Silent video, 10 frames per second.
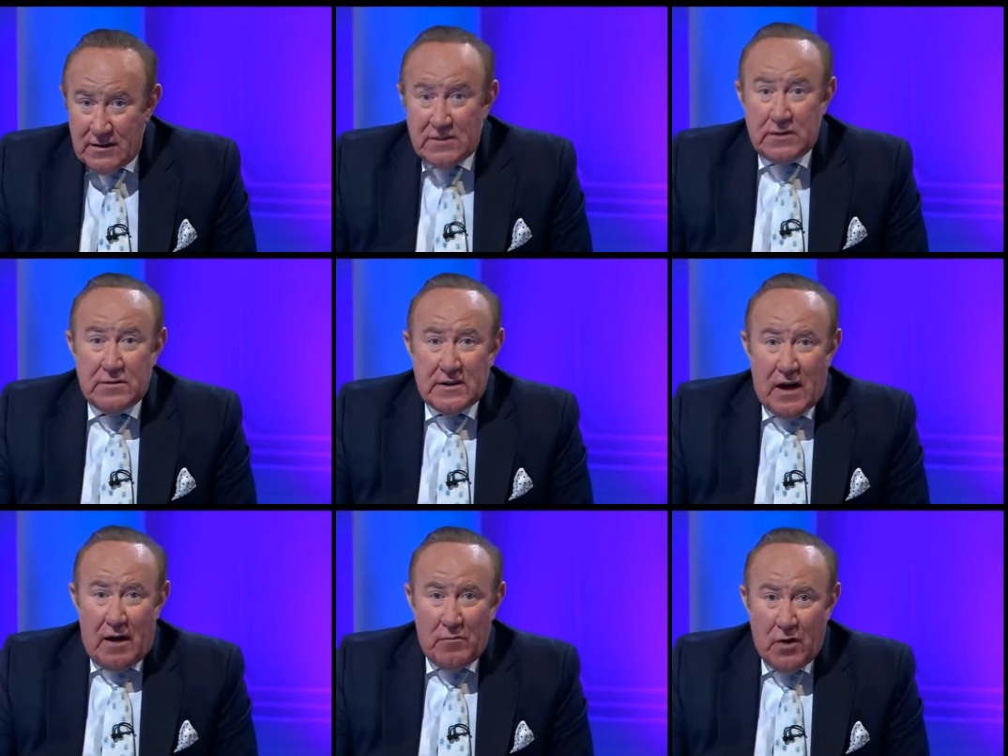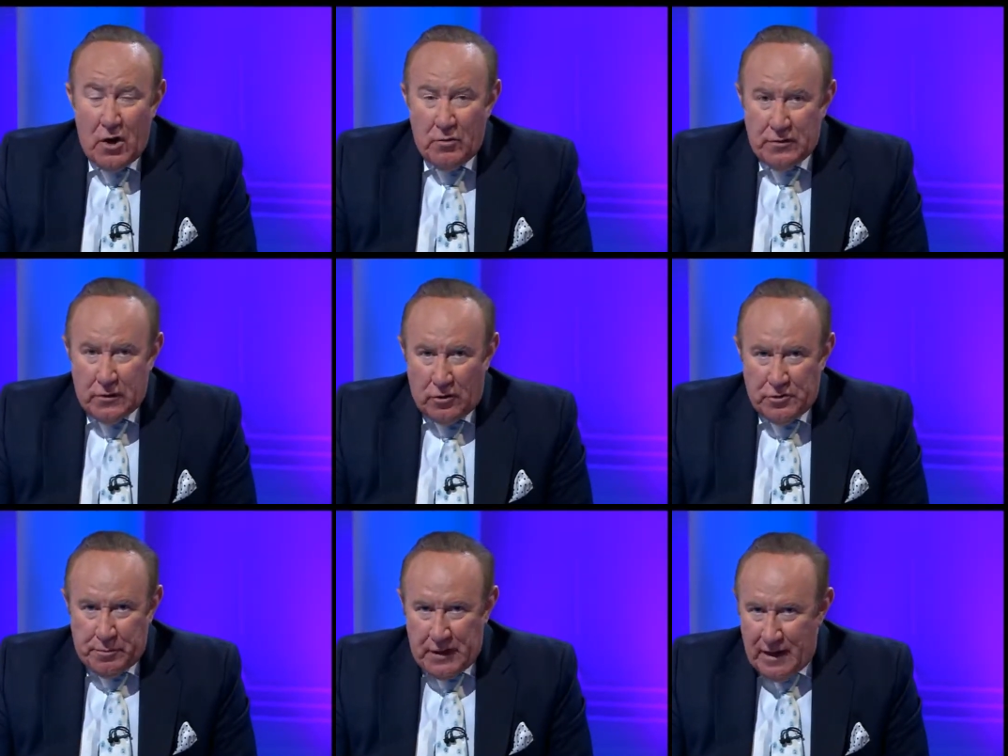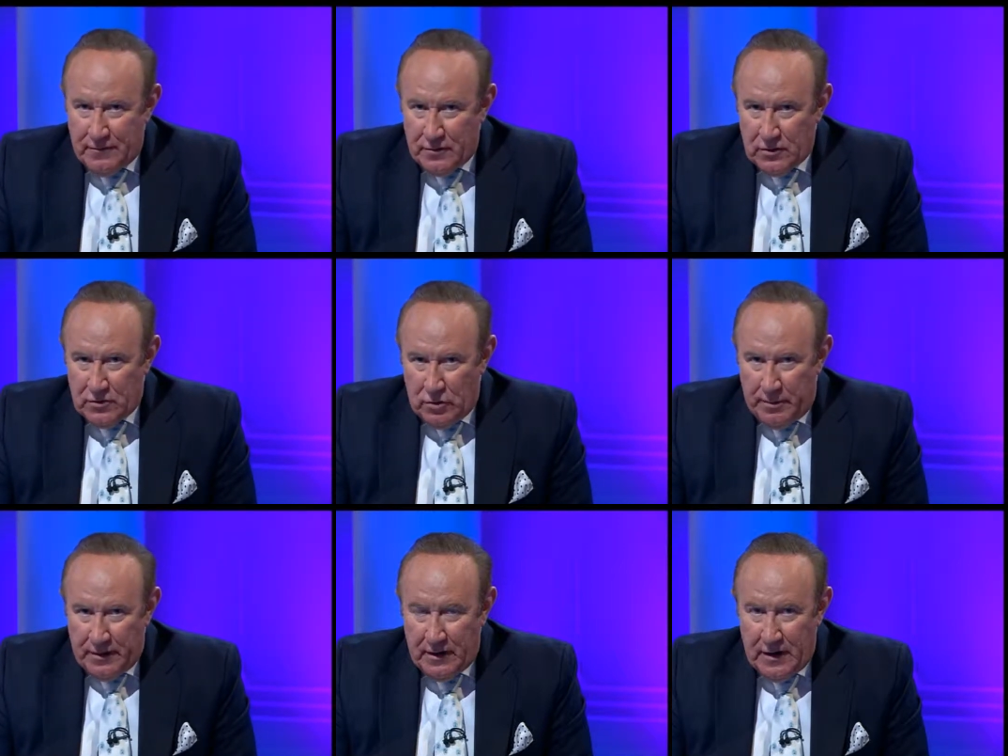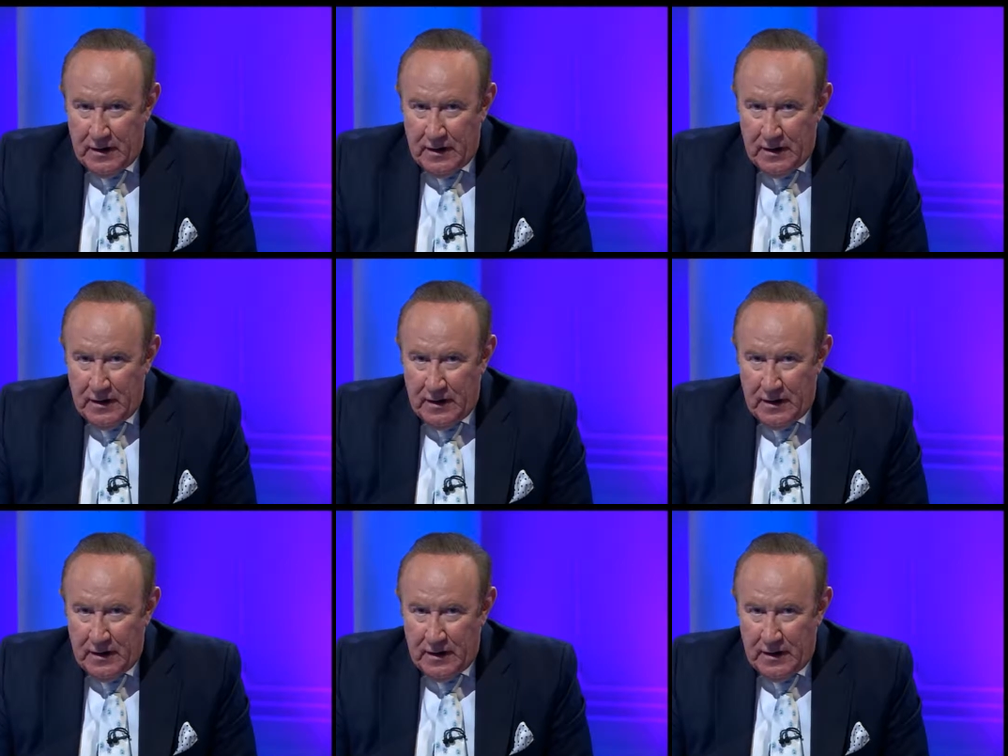is still to come with launch planned for October.